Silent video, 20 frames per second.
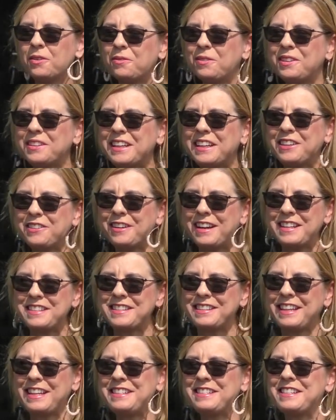Well,
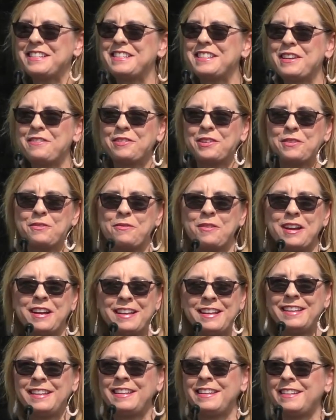congratulations,
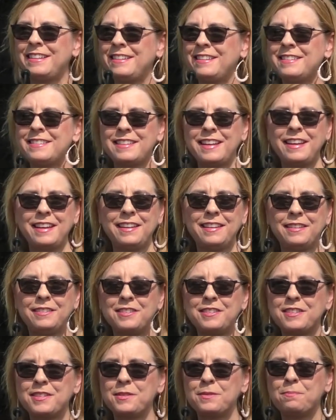everyone. It is a
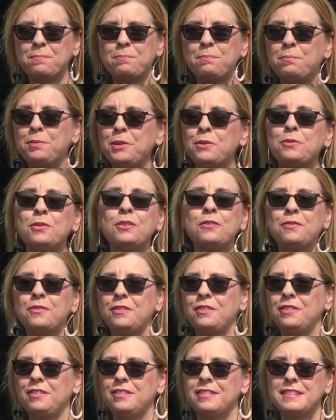just
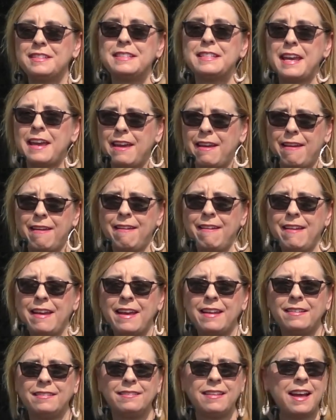beautiful day
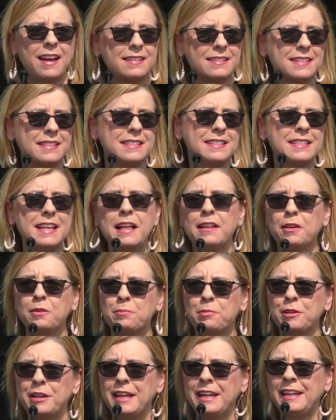and a lot to
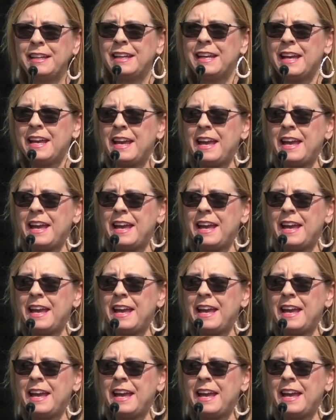celebrate.